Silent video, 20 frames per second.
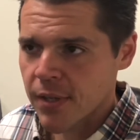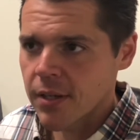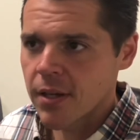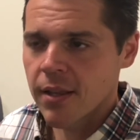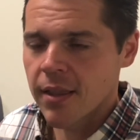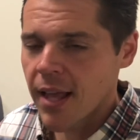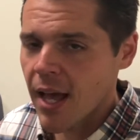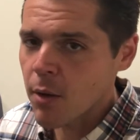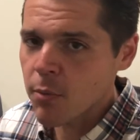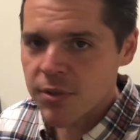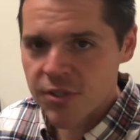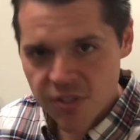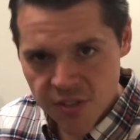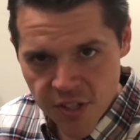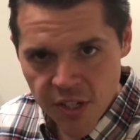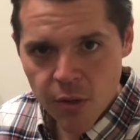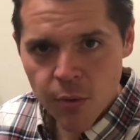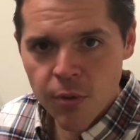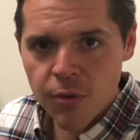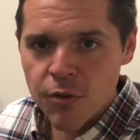And that will
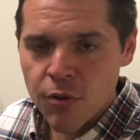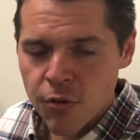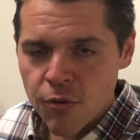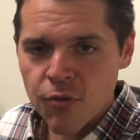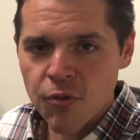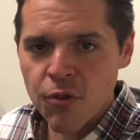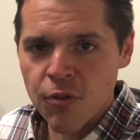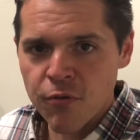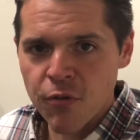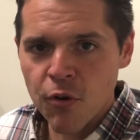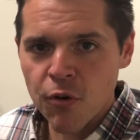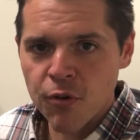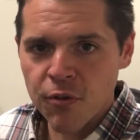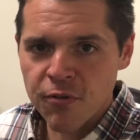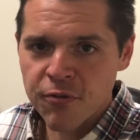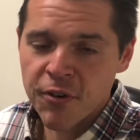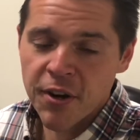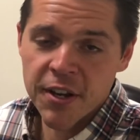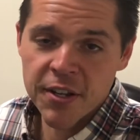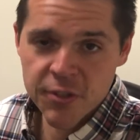stick with you through the vocal
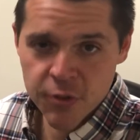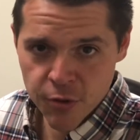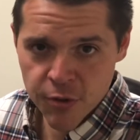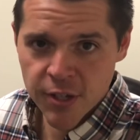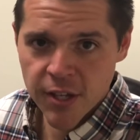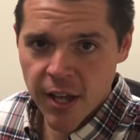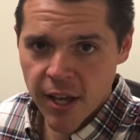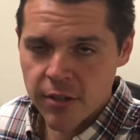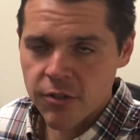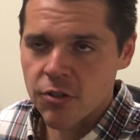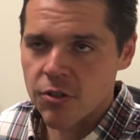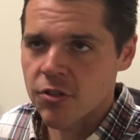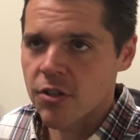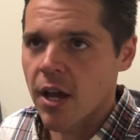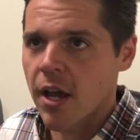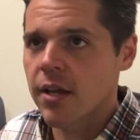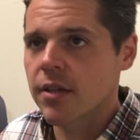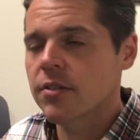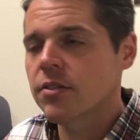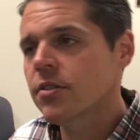phrase or the
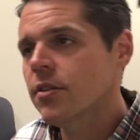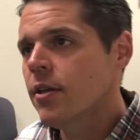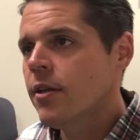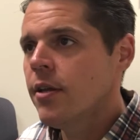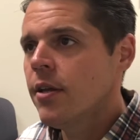exercise.